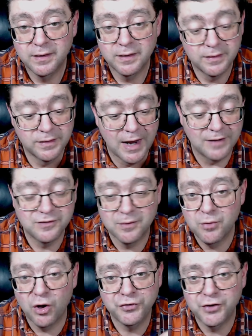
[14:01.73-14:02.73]
That's a
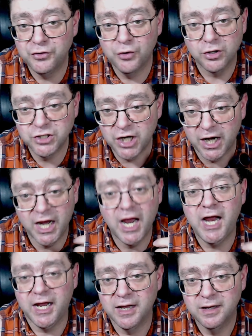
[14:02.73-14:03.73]
Malta Dolce
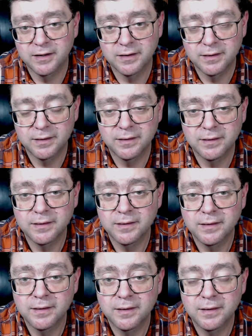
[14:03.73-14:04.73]
cake.
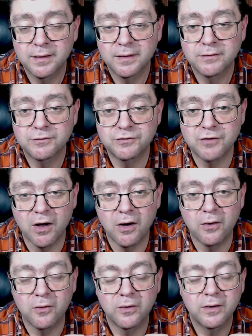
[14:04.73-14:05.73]

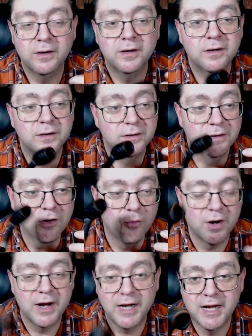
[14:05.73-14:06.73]
So you
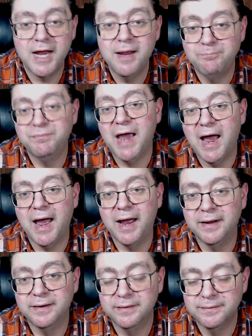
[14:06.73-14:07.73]
want to keep
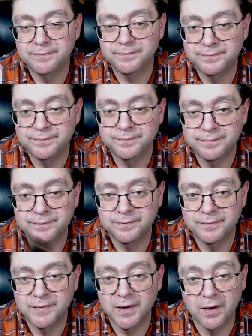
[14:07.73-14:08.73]
that,
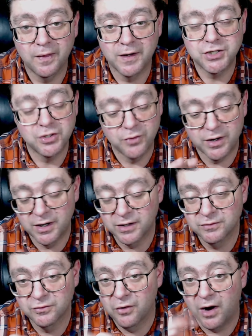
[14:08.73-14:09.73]
unless you want to
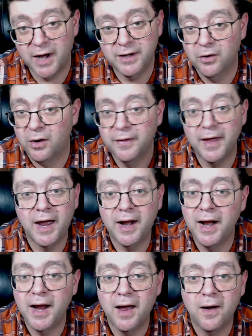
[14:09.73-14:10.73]
grind all that
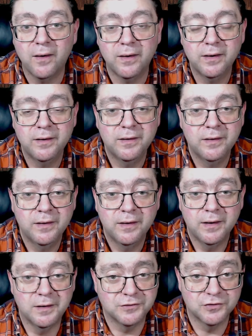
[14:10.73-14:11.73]
out
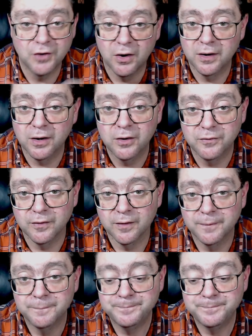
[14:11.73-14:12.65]
and start over.